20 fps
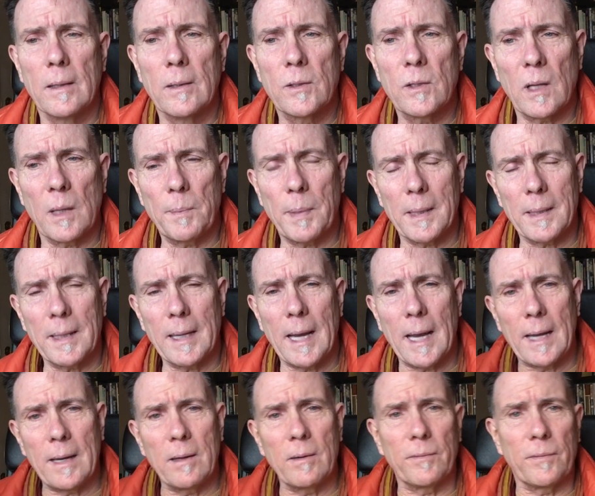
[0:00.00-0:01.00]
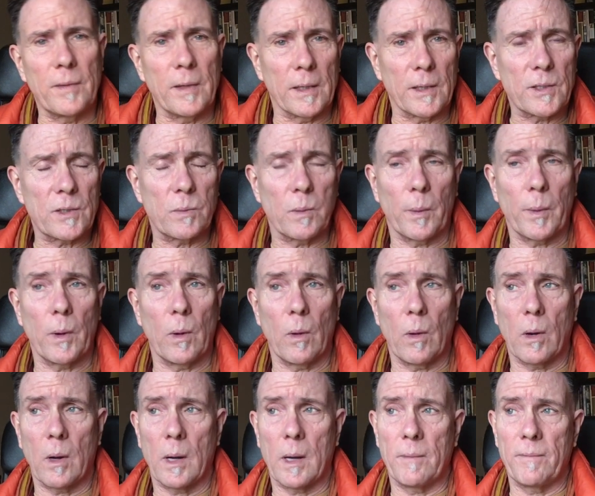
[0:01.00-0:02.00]
so that by the end of this, when we
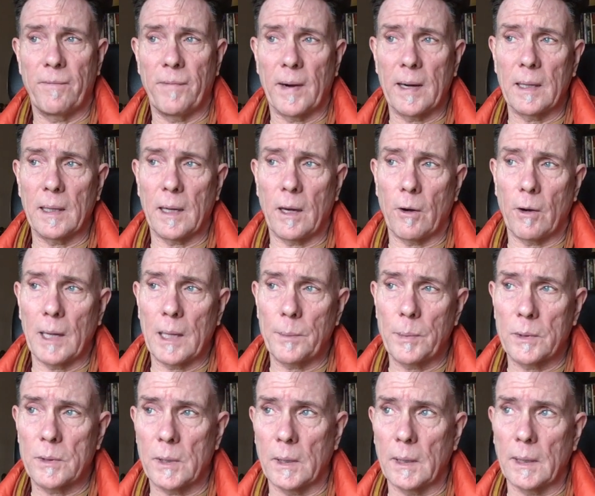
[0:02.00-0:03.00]
all finally are able to